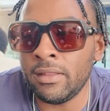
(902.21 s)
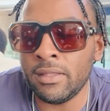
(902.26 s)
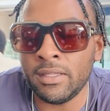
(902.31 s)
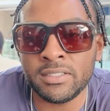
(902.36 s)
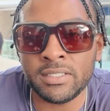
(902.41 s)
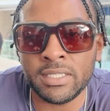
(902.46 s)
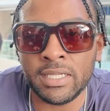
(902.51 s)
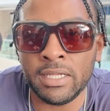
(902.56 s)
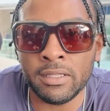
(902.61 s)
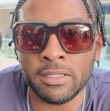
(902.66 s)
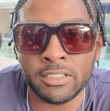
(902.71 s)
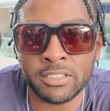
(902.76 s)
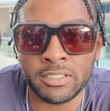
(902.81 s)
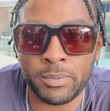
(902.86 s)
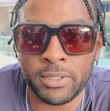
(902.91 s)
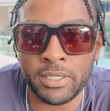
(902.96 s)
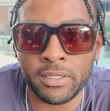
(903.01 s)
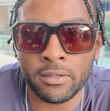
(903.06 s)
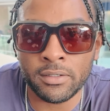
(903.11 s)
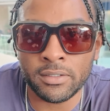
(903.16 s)
endless English
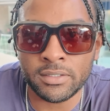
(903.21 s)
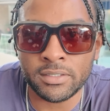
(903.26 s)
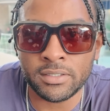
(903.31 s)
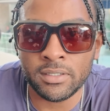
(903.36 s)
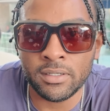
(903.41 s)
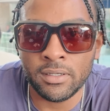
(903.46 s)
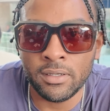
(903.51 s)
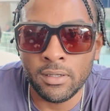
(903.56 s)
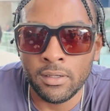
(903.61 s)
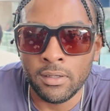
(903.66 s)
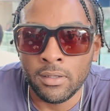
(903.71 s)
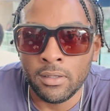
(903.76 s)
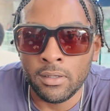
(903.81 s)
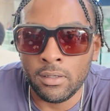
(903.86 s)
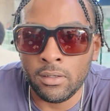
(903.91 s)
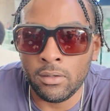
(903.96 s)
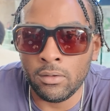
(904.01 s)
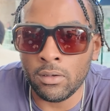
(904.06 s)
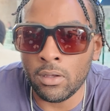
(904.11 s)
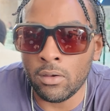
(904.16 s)
speakers,
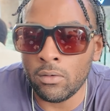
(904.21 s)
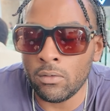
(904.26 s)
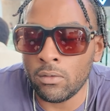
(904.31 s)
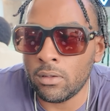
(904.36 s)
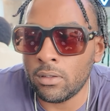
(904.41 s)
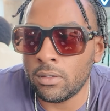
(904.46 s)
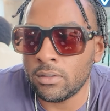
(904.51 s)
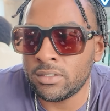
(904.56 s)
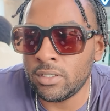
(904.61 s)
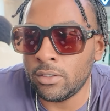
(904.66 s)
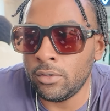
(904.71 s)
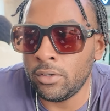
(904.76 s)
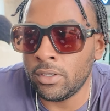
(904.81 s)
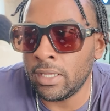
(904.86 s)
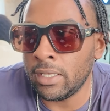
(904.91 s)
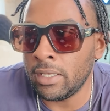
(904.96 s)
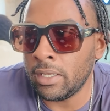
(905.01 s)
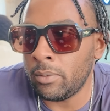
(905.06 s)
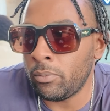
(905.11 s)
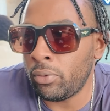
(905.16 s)
so you
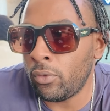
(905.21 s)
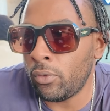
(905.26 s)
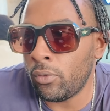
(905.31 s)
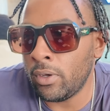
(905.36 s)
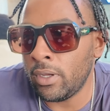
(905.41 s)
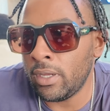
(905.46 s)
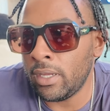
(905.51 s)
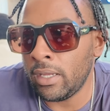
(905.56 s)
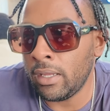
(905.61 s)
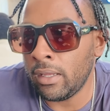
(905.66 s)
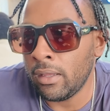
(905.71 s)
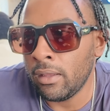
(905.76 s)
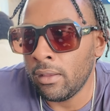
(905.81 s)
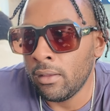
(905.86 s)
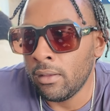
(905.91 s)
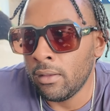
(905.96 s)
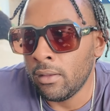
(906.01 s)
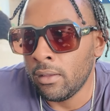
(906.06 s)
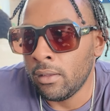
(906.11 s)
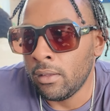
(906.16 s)
can employ,
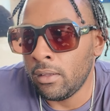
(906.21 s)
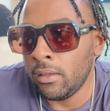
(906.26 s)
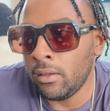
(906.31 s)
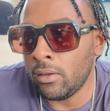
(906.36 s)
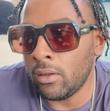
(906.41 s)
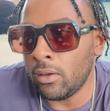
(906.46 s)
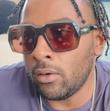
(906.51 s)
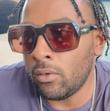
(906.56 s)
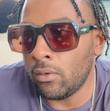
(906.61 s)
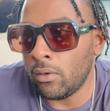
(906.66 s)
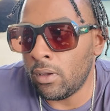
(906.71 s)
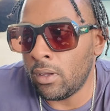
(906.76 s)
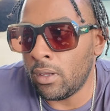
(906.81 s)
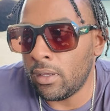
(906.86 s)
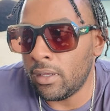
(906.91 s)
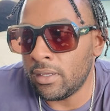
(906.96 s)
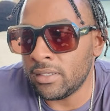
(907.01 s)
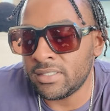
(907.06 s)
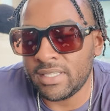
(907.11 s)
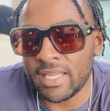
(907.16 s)

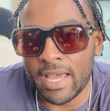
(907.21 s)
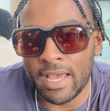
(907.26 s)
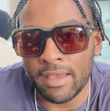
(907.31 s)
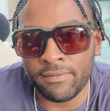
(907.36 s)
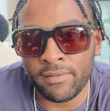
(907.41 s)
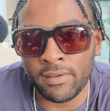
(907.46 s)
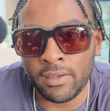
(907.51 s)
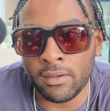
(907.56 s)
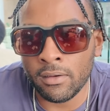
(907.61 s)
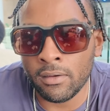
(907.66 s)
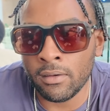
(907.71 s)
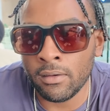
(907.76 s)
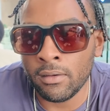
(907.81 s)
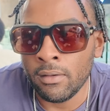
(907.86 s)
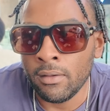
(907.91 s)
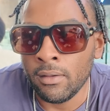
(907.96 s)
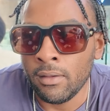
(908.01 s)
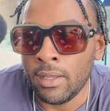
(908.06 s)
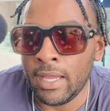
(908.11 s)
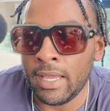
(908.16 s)
a staff here
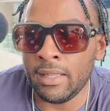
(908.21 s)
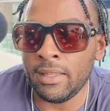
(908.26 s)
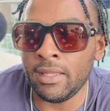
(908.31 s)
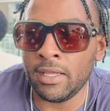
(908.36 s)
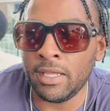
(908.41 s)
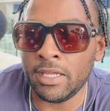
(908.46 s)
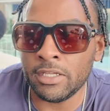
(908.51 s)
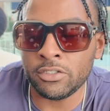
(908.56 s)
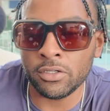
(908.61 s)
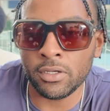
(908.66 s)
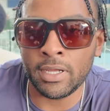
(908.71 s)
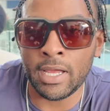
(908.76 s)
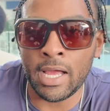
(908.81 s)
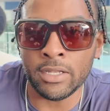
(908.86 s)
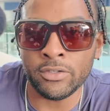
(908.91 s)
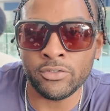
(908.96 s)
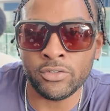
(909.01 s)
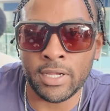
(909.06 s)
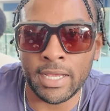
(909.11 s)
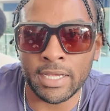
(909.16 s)
and then get your
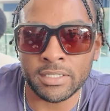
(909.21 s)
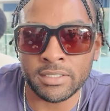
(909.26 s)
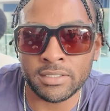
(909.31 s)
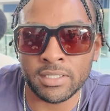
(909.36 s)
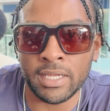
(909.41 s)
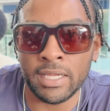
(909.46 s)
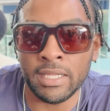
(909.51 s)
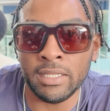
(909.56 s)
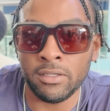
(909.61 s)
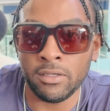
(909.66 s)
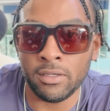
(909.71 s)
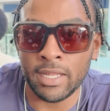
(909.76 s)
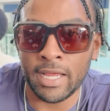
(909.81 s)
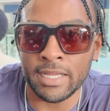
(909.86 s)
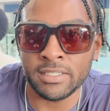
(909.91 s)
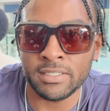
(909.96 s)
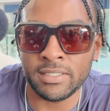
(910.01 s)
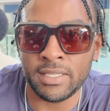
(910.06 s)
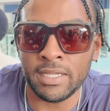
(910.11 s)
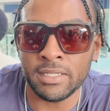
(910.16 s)
contracts in the
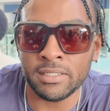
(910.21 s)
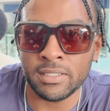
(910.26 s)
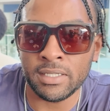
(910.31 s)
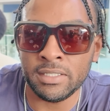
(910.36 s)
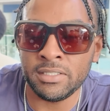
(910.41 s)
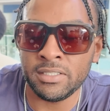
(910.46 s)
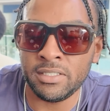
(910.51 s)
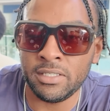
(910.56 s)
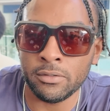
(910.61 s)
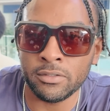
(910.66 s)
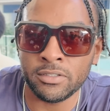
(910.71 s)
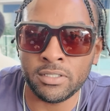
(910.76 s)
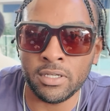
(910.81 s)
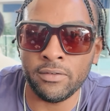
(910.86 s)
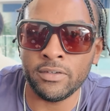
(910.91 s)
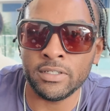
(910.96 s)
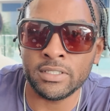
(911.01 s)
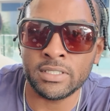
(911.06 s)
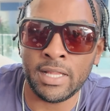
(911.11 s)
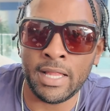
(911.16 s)
United States and still
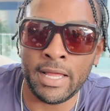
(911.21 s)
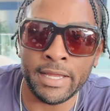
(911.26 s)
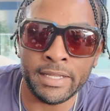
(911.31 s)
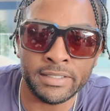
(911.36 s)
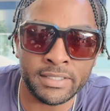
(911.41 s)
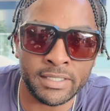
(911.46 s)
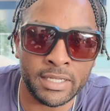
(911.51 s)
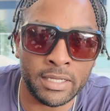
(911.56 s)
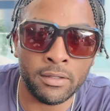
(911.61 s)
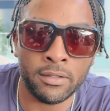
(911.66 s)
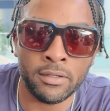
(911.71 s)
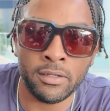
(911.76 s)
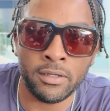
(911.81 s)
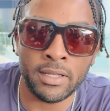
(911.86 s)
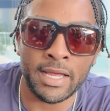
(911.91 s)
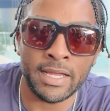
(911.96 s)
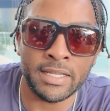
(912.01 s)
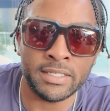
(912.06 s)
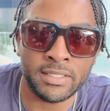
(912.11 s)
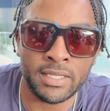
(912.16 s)
service clientele in the
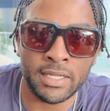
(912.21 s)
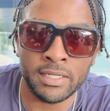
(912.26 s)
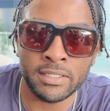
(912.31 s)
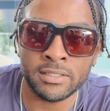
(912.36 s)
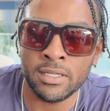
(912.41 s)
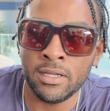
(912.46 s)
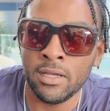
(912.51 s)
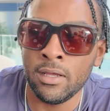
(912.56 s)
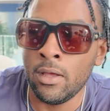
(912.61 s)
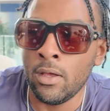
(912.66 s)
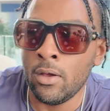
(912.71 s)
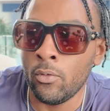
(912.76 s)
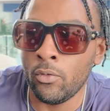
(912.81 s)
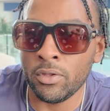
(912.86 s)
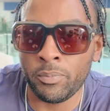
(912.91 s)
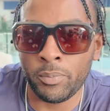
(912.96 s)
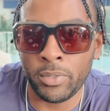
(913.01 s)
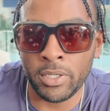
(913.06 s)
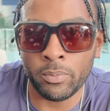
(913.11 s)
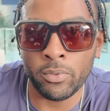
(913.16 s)
United States
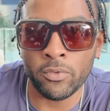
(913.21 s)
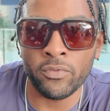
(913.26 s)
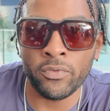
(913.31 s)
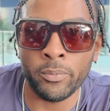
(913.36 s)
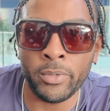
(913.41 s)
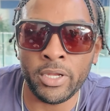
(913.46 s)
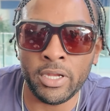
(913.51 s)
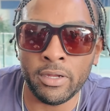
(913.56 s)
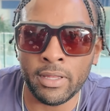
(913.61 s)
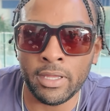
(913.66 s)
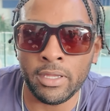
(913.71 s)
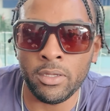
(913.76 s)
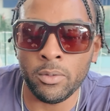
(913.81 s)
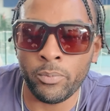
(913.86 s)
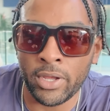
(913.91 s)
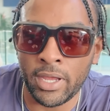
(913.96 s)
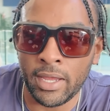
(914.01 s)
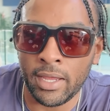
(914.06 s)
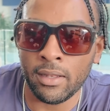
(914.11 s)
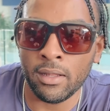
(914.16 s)
with people from here that you
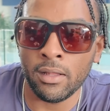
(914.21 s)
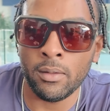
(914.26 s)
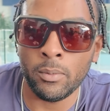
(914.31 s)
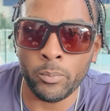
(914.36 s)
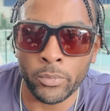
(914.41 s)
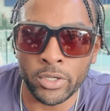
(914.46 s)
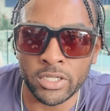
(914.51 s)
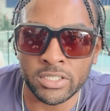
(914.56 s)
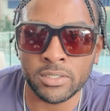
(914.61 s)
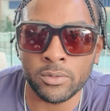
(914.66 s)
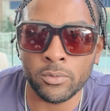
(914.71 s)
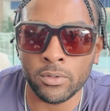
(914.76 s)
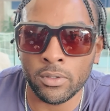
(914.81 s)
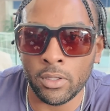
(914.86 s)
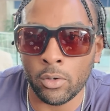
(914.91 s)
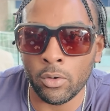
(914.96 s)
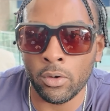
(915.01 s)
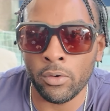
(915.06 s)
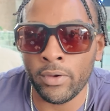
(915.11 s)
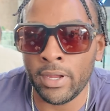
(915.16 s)
pay at a much
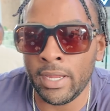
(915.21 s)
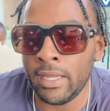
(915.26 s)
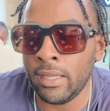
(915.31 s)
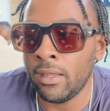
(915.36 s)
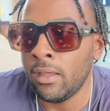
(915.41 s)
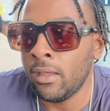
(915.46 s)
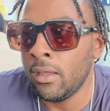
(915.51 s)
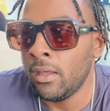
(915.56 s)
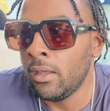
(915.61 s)
lower rate.